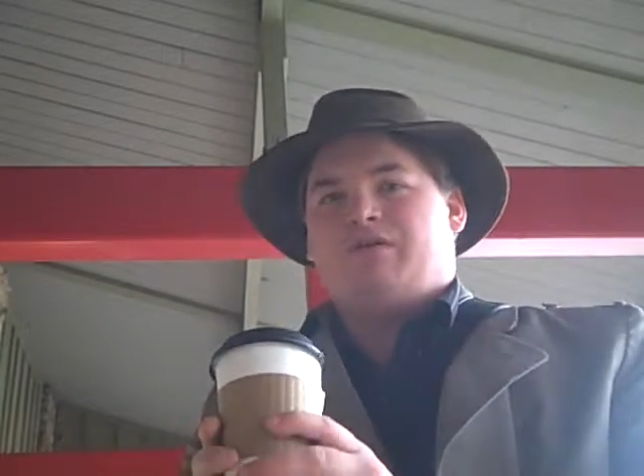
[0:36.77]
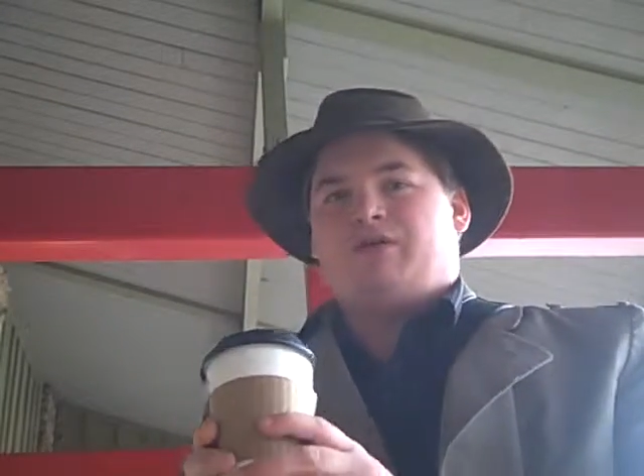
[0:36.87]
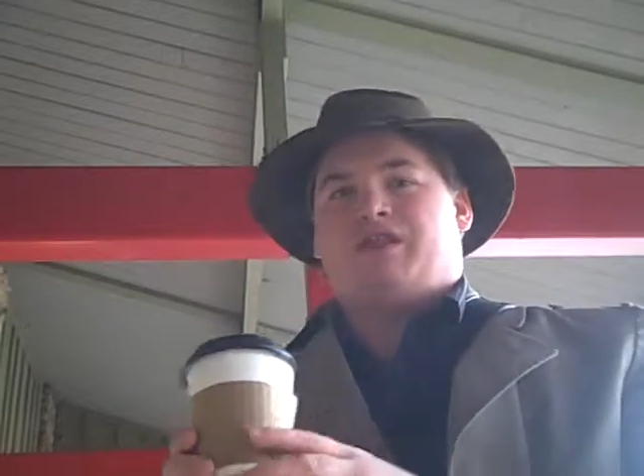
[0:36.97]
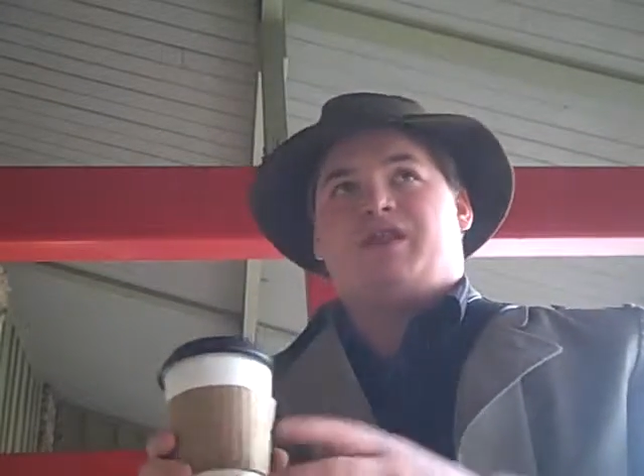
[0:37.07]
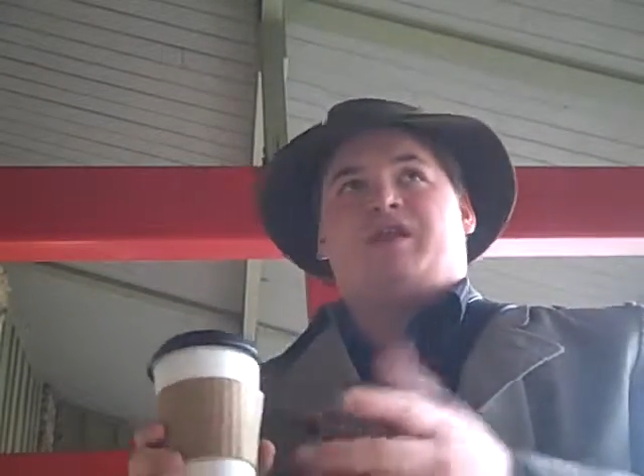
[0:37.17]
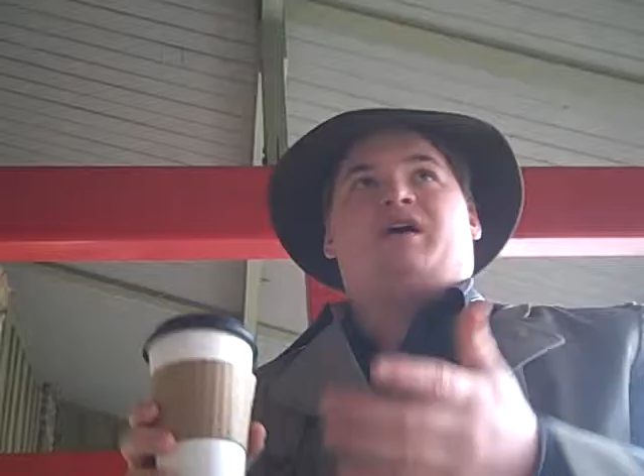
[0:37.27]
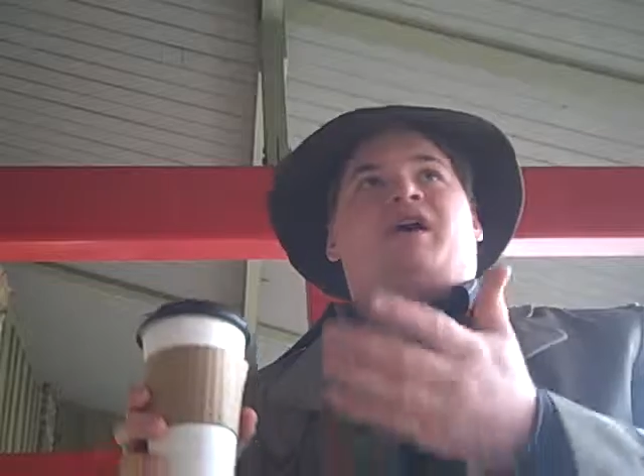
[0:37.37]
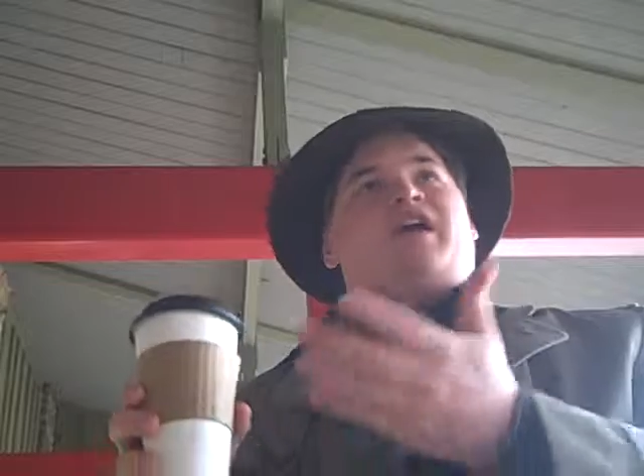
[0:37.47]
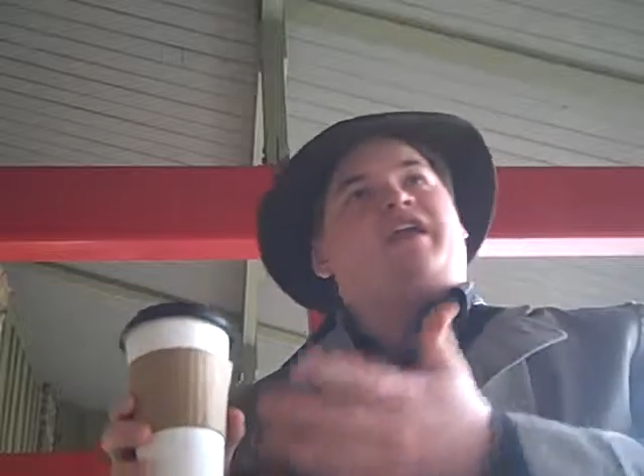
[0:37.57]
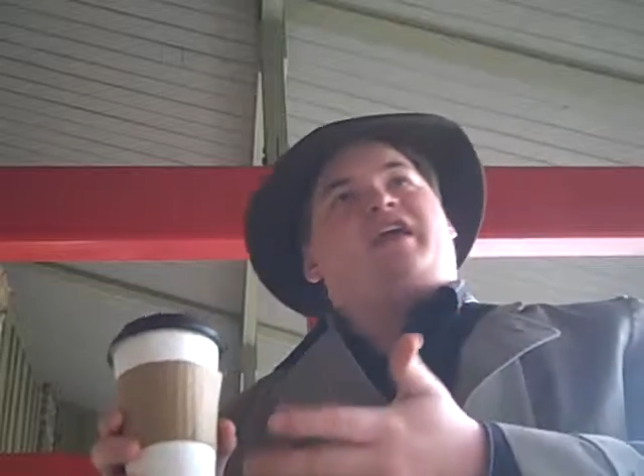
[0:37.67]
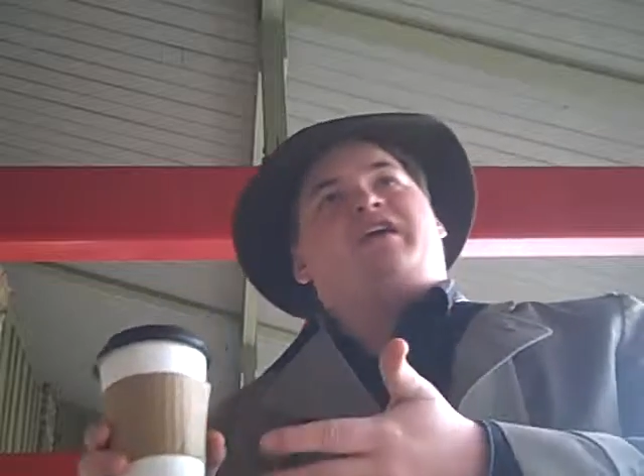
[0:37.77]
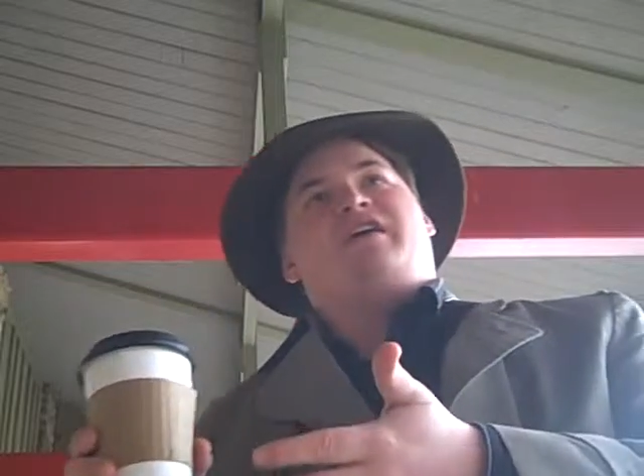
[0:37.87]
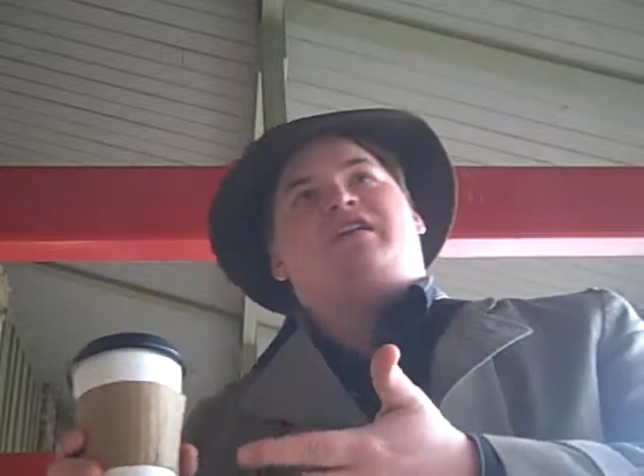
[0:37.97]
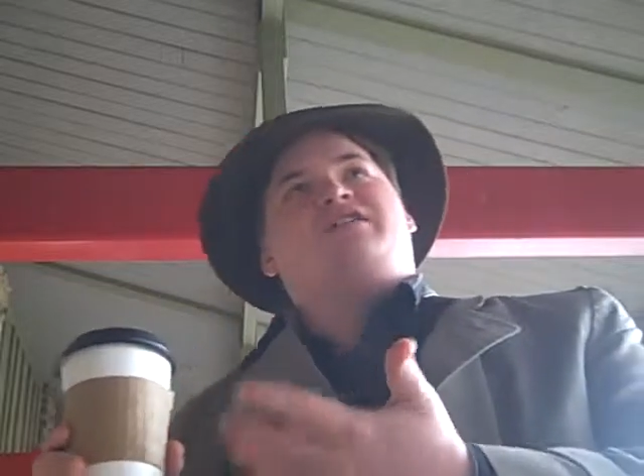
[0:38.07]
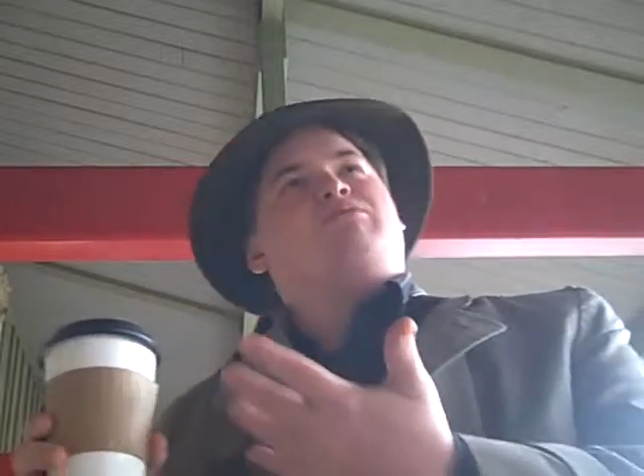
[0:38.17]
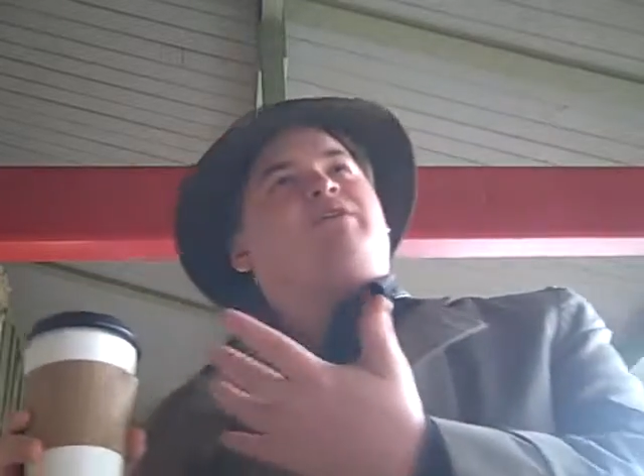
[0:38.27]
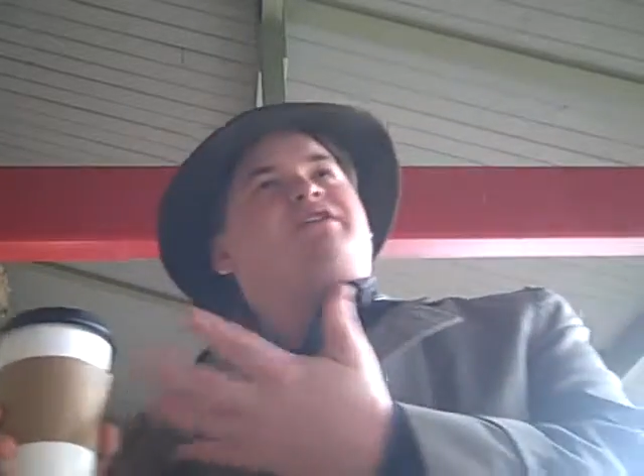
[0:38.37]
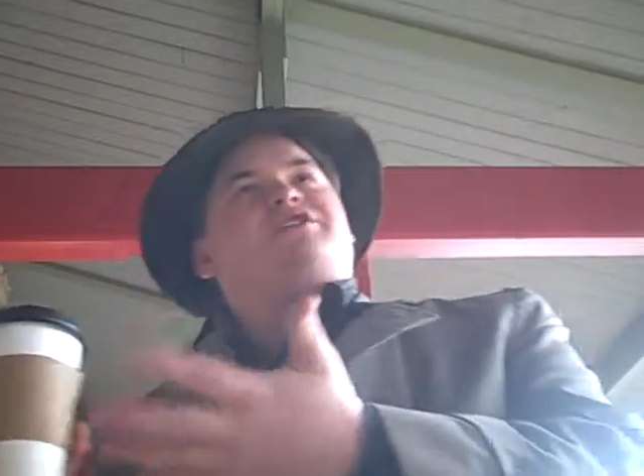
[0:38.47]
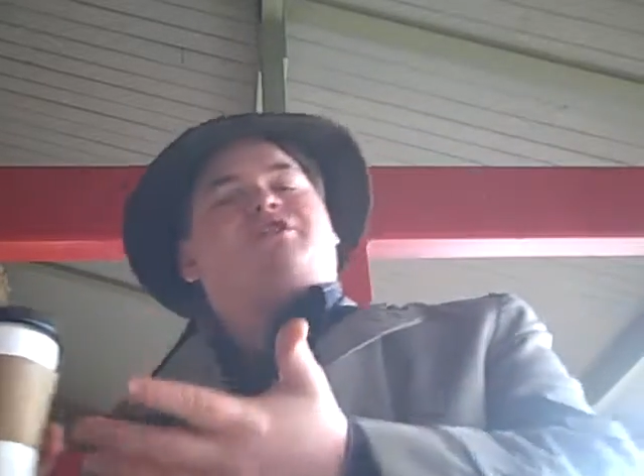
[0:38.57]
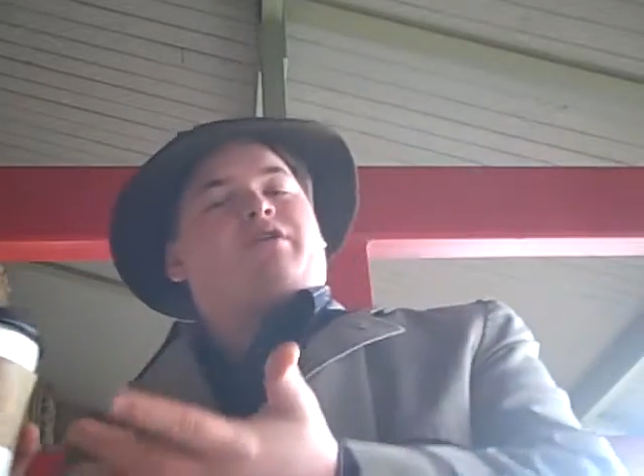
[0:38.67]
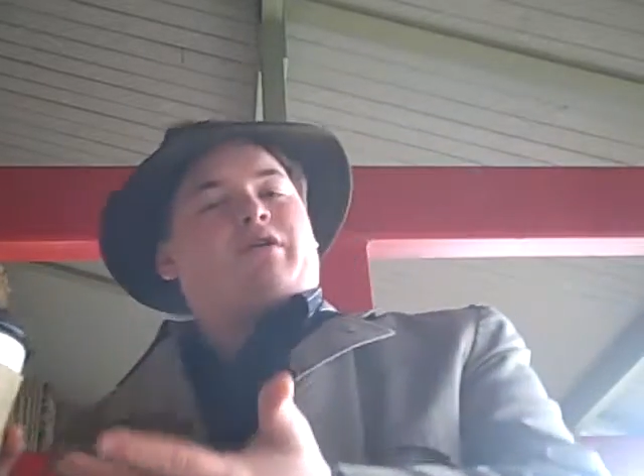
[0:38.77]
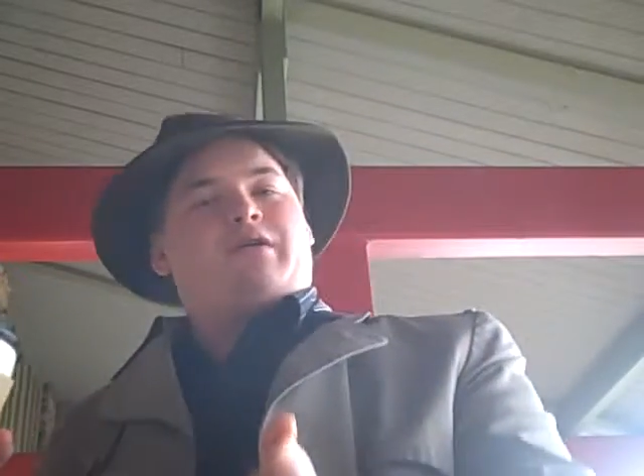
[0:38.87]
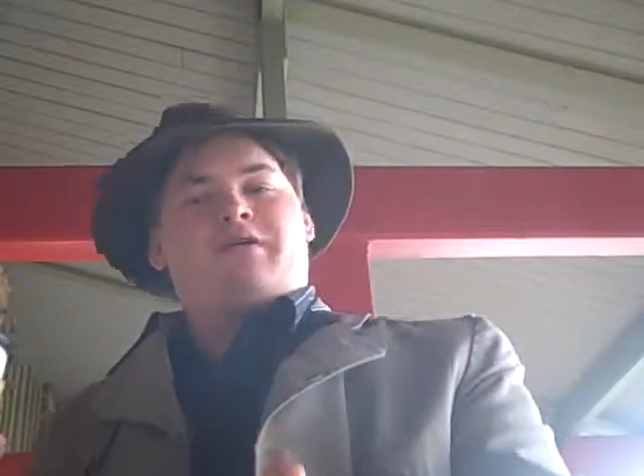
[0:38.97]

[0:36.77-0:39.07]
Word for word: with honey and sweet sugar